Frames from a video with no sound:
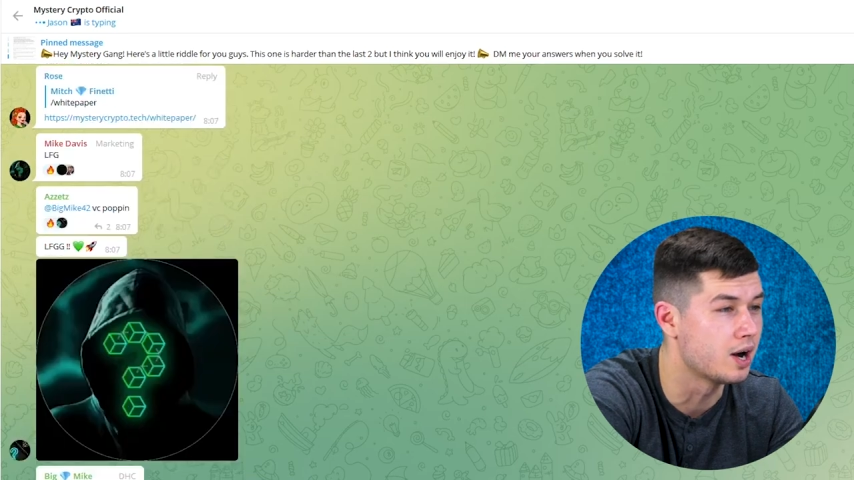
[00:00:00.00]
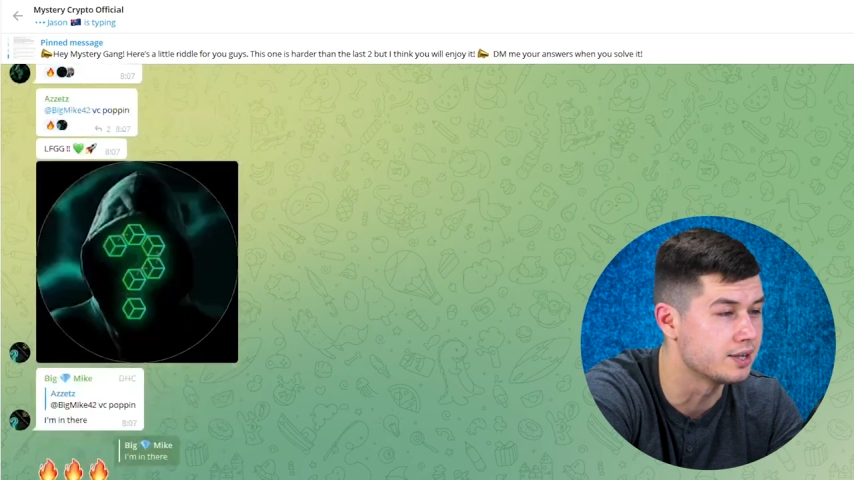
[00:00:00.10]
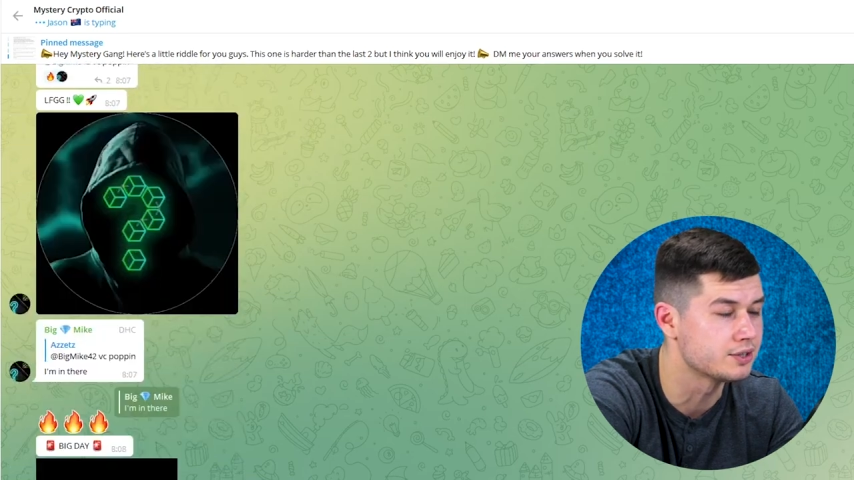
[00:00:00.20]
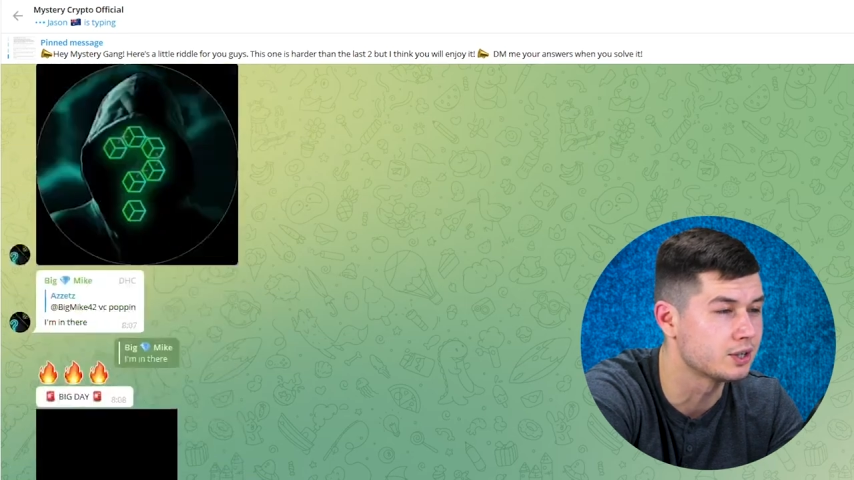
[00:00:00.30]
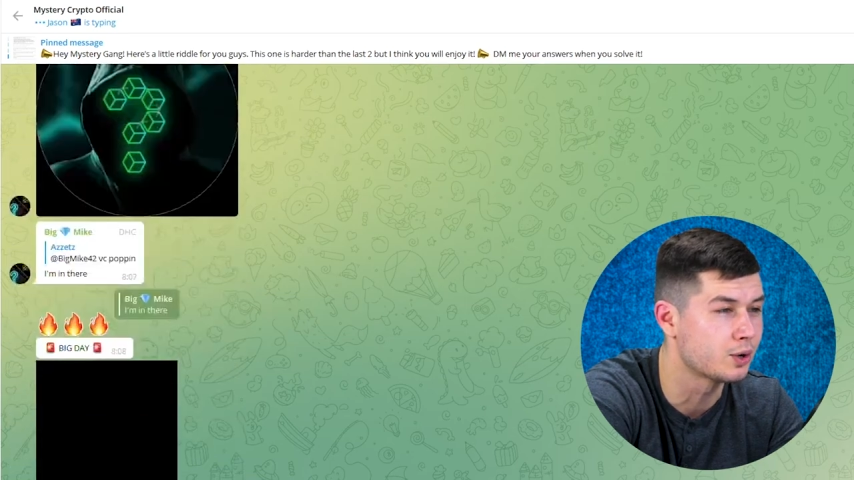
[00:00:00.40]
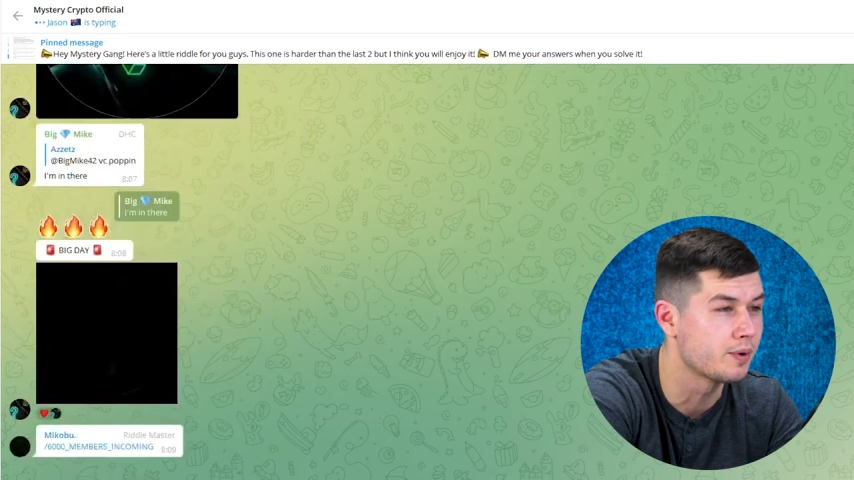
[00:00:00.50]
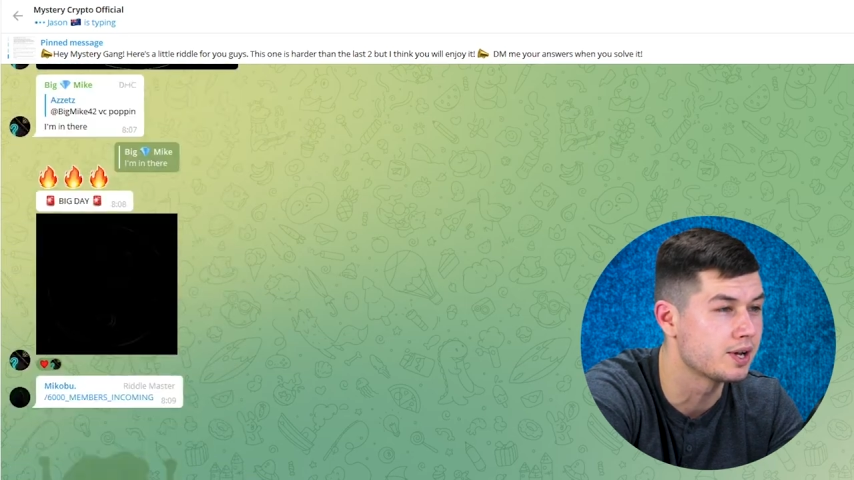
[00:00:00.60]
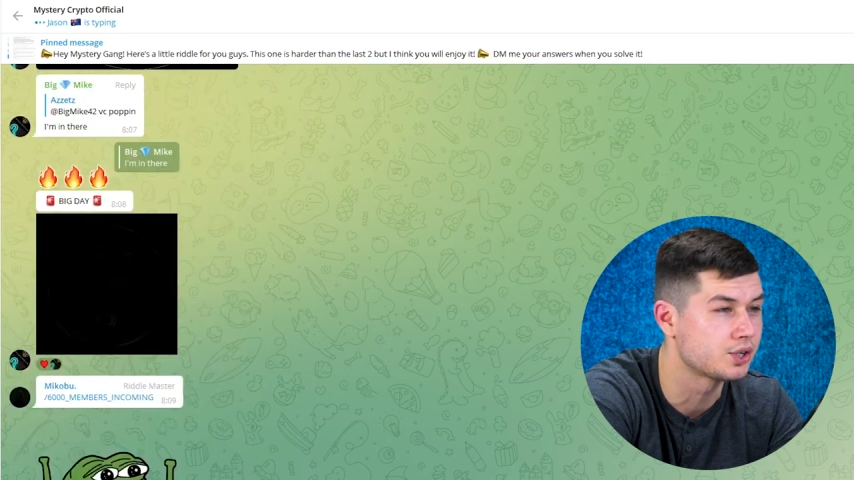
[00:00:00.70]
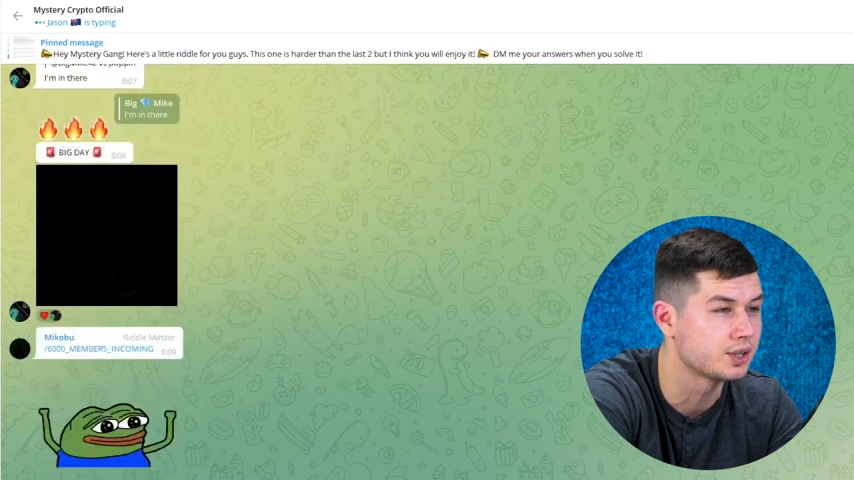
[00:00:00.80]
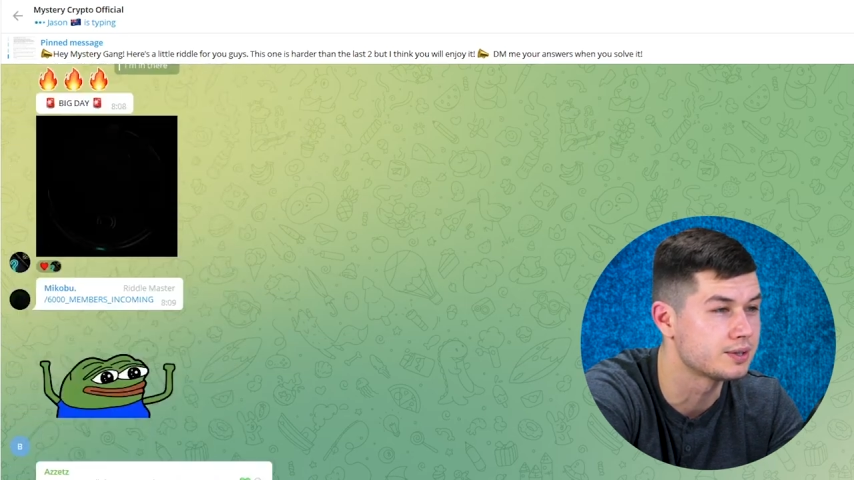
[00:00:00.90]
answer
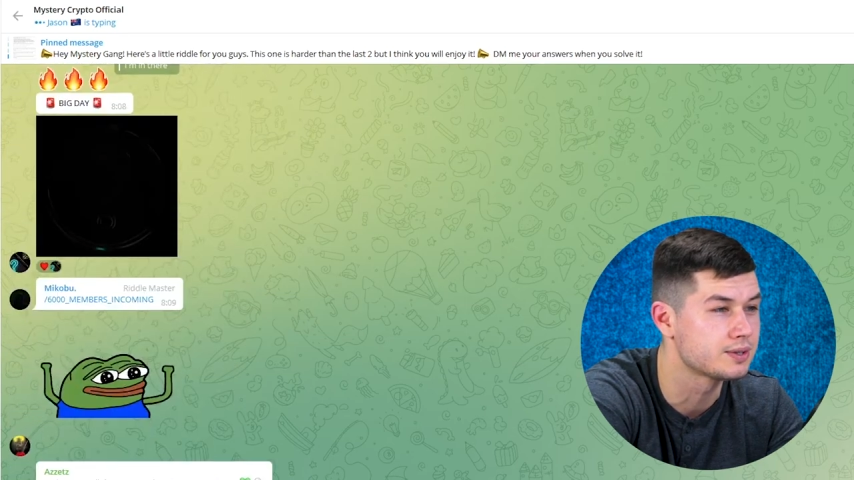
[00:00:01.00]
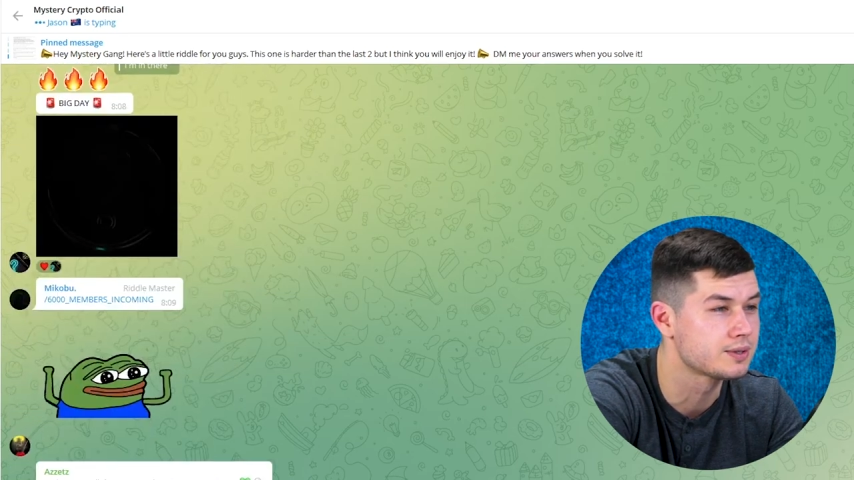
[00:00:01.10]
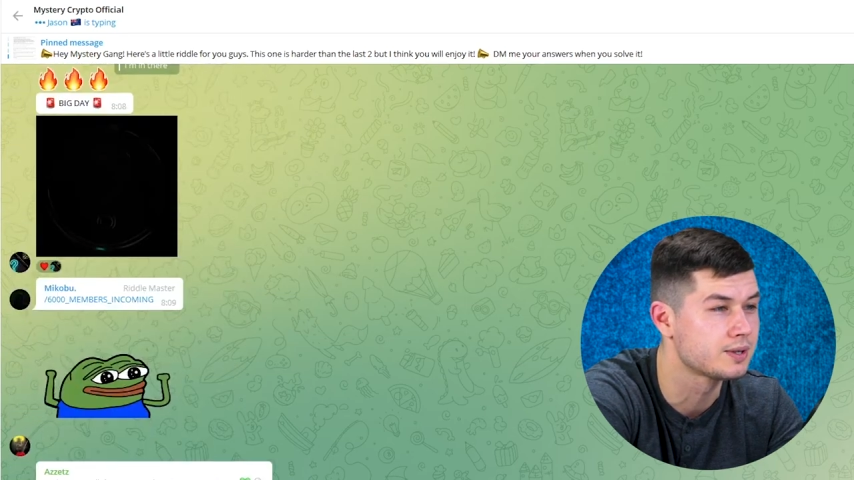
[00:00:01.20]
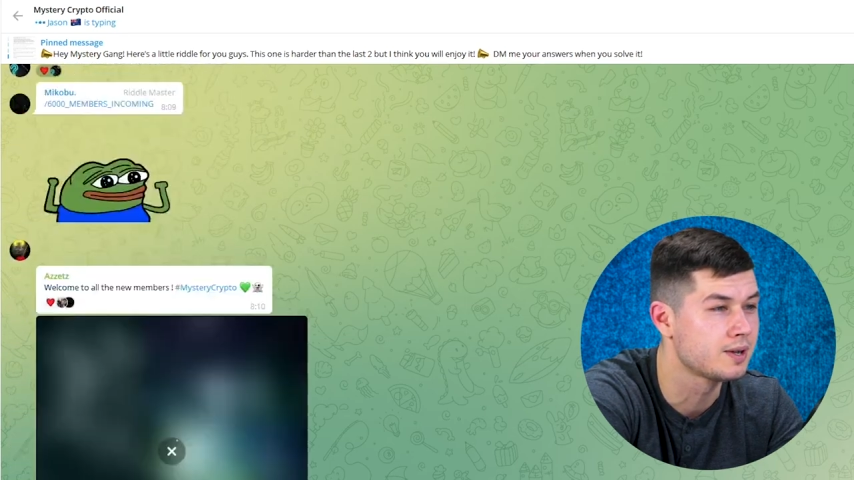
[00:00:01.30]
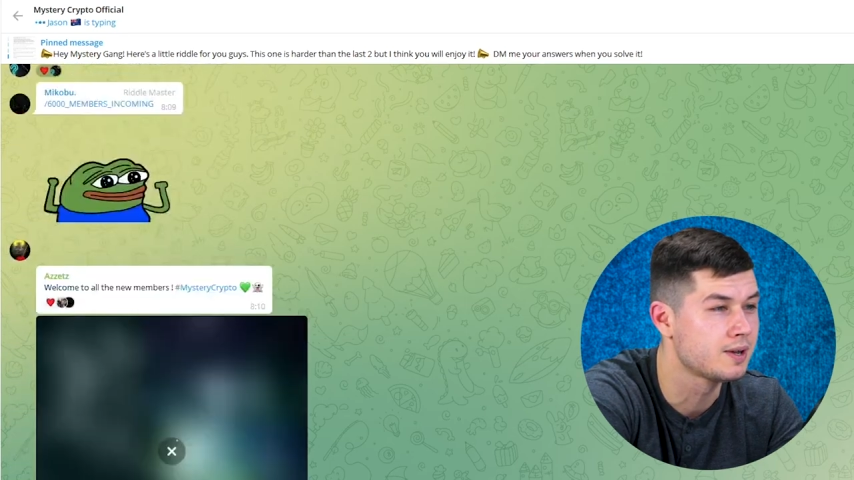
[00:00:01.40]
questions.